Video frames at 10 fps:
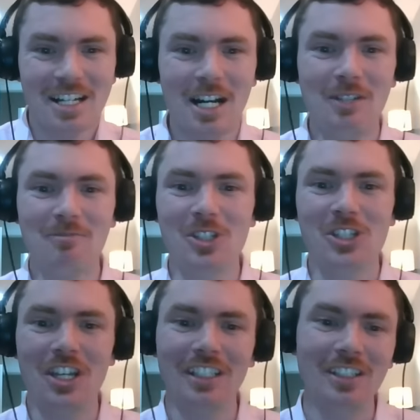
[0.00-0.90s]
but
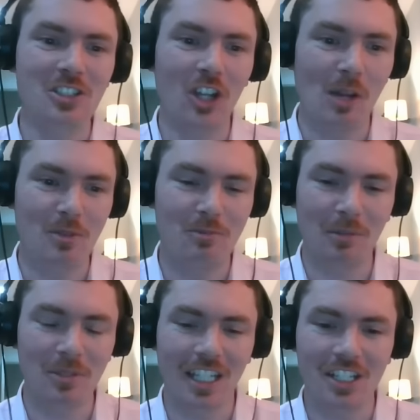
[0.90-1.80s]
certainly the type of
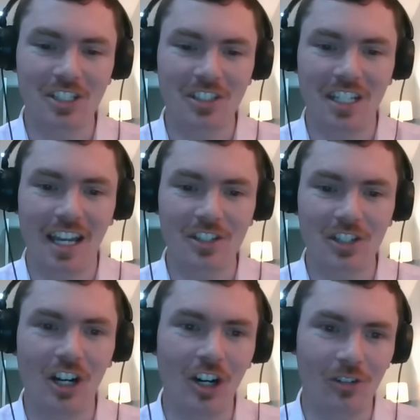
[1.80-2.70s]
publications he has
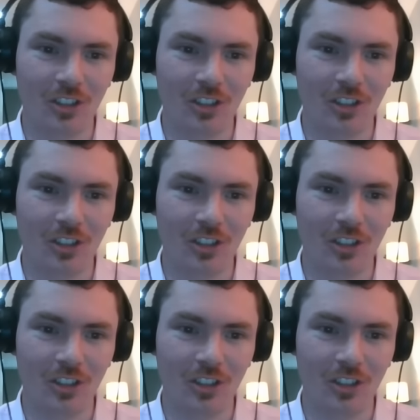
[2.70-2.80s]
are